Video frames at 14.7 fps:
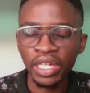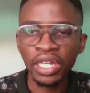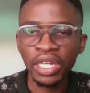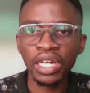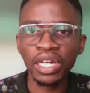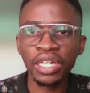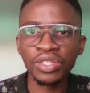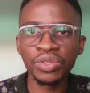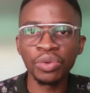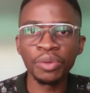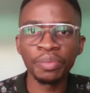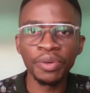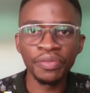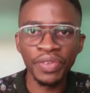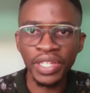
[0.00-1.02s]
So we
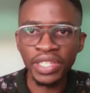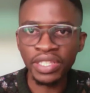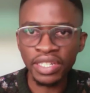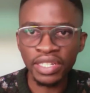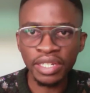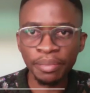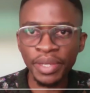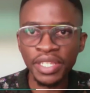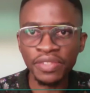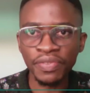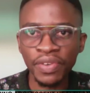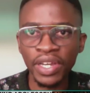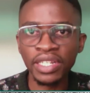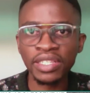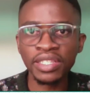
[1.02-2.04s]
prevent gender-based
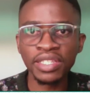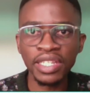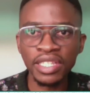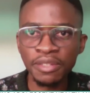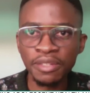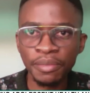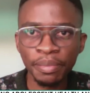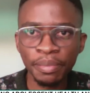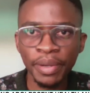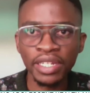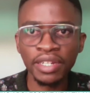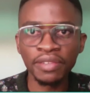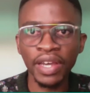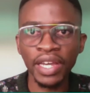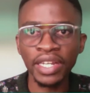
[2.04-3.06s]
violence, intimate partner
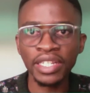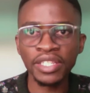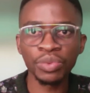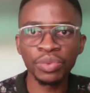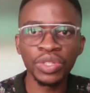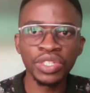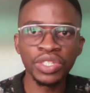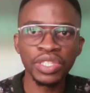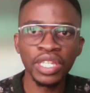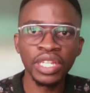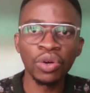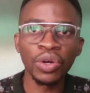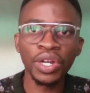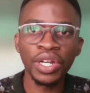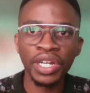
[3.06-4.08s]
violence, which then
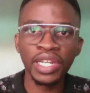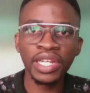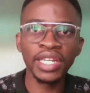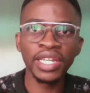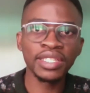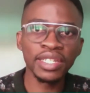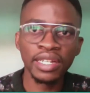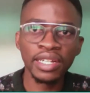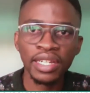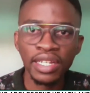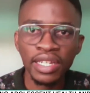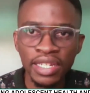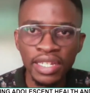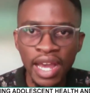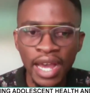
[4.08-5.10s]
occur later
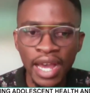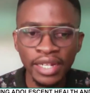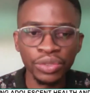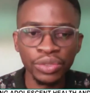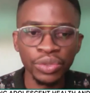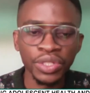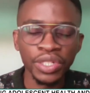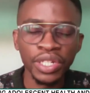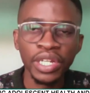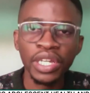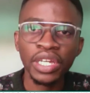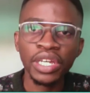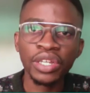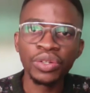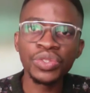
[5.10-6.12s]
in adulthood.
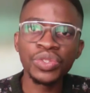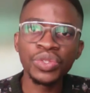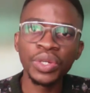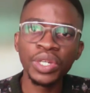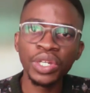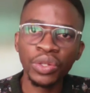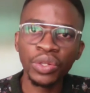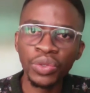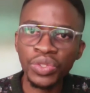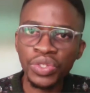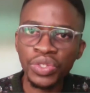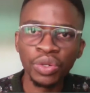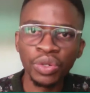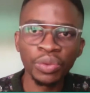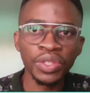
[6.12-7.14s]
It also includes,
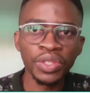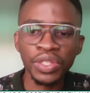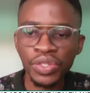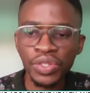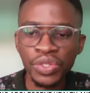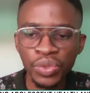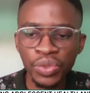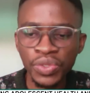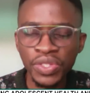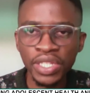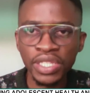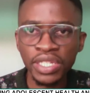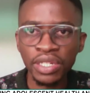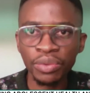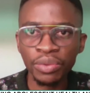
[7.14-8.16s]
within the school
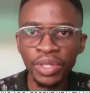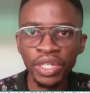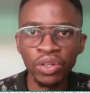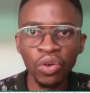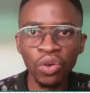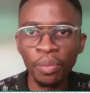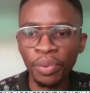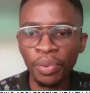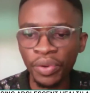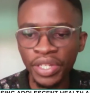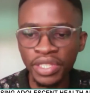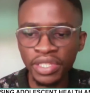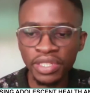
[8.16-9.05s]
setting, we incorporate